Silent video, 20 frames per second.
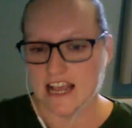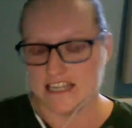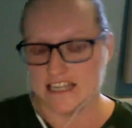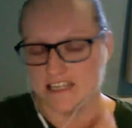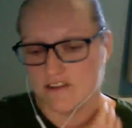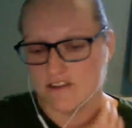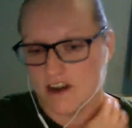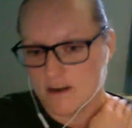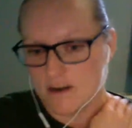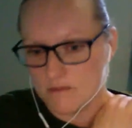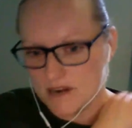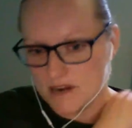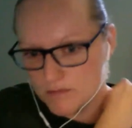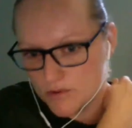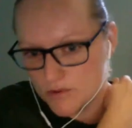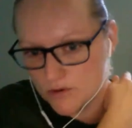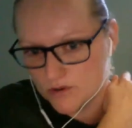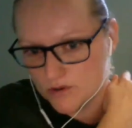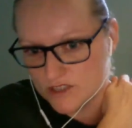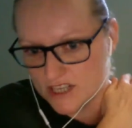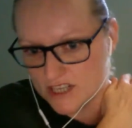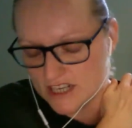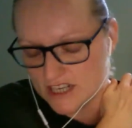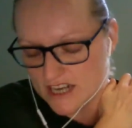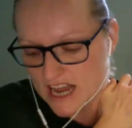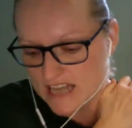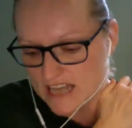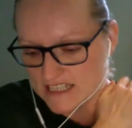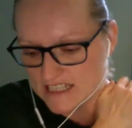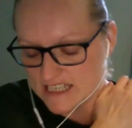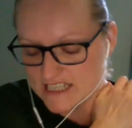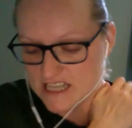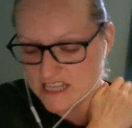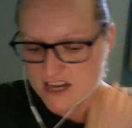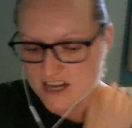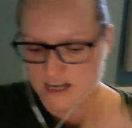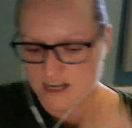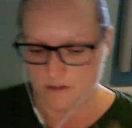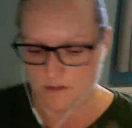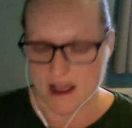is incredibly important, as is
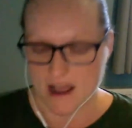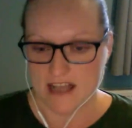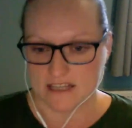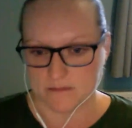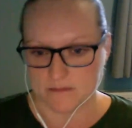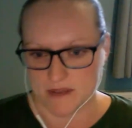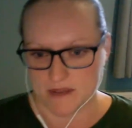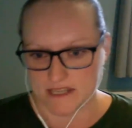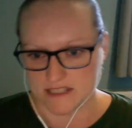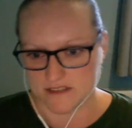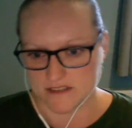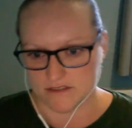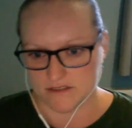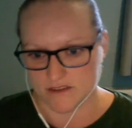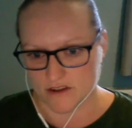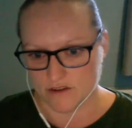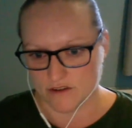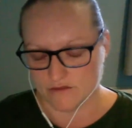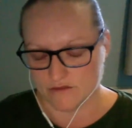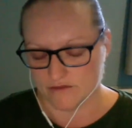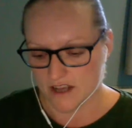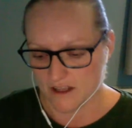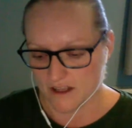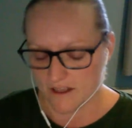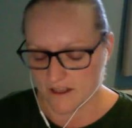learning about aspects of